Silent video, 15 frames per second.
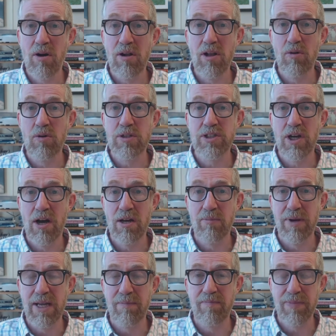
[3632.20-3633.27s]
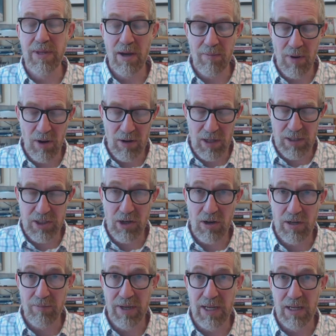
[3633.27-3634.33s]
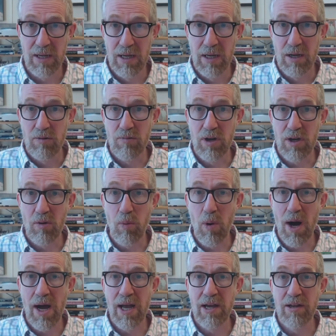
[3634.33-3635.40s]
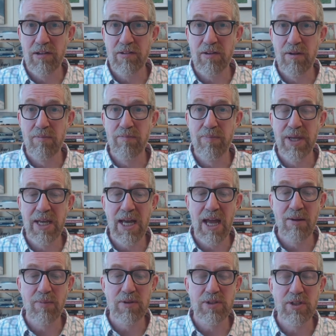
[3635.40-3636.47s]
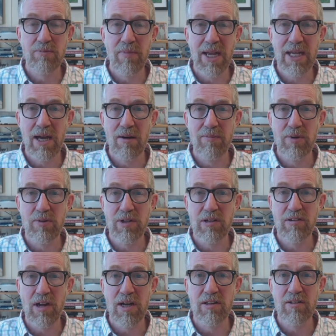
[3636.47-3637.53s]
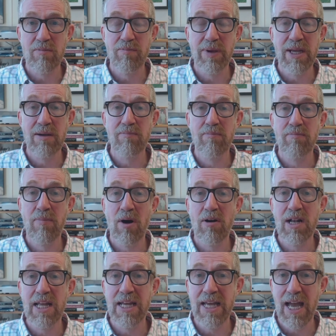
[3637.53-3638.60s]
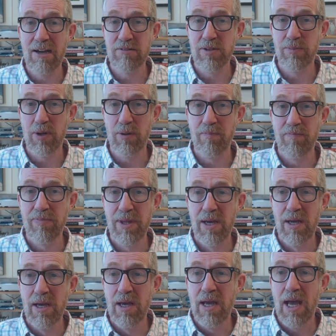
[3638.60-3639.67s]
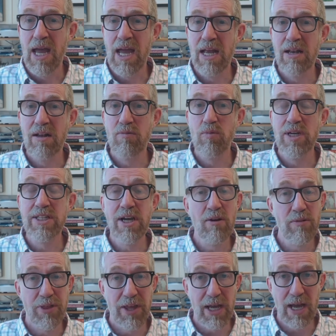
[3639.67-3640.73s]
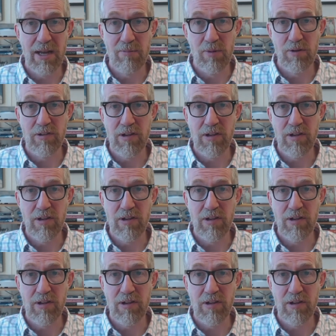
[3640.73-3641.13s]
uh, the capacity for moral autonomy. Now, moral autonomy requires being able to make up your designs and being morally accountable.